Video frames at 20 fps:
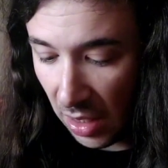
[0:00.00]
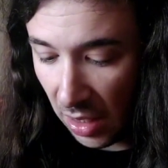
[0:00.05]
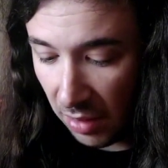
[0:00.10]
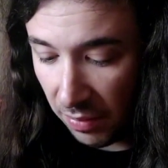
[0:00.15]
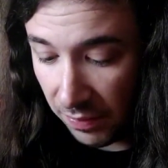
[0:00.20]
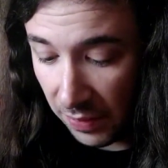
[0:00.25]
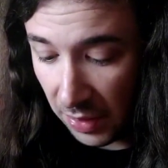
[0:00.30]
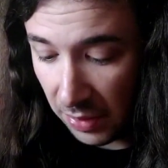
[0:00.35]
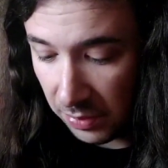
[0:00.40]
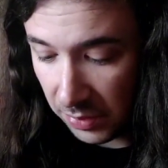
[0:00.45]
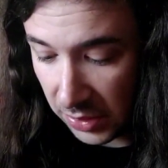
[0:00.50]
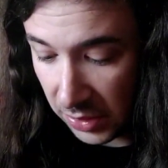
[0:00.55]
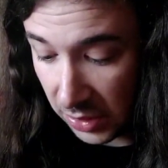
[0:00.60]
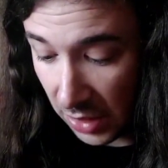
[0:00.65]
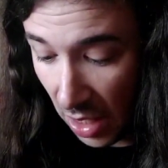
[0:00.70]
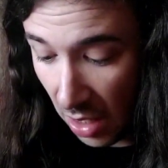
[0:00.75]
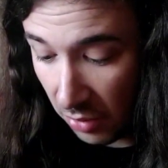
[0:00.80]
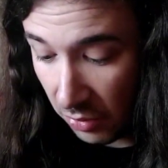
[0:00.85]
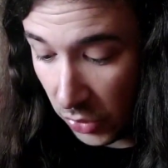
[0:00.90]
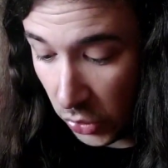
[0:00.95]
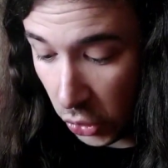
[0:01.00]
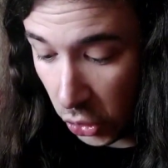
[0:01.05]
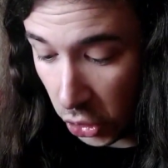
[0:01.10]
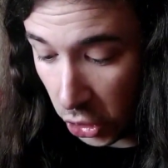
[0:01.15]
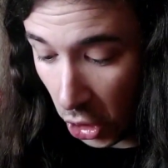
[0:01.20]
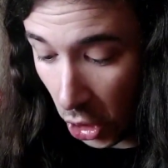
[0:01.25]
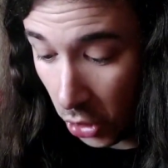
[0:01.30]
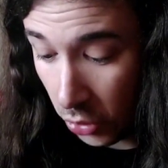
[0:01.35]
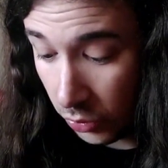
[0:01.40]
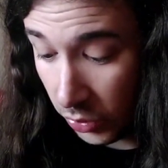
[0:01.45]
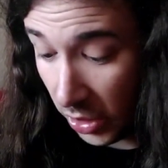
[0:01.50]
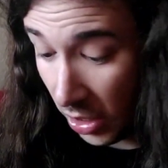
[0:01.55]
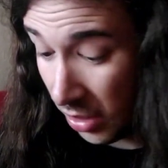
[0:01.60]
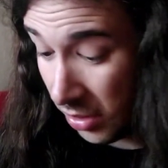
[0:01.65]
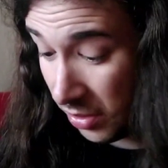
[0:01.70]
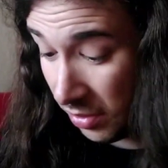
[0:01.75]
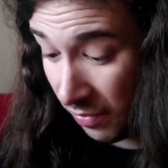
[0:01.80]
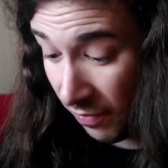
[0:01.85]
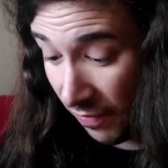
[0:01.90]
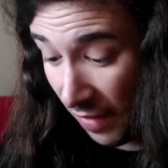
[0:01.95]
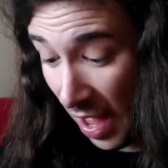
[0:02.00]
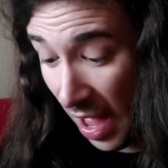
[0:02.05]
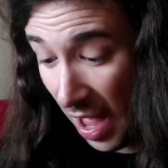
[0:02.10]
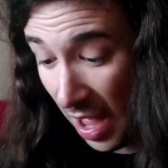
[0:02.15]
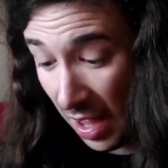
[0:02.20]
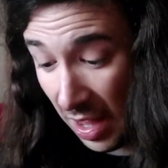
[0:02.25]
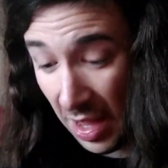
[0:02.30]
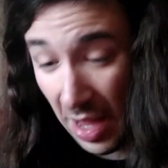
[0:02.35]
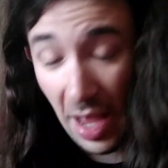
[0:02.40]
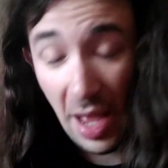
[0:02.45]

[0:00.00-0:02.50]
a film starring Chow Yun-fat,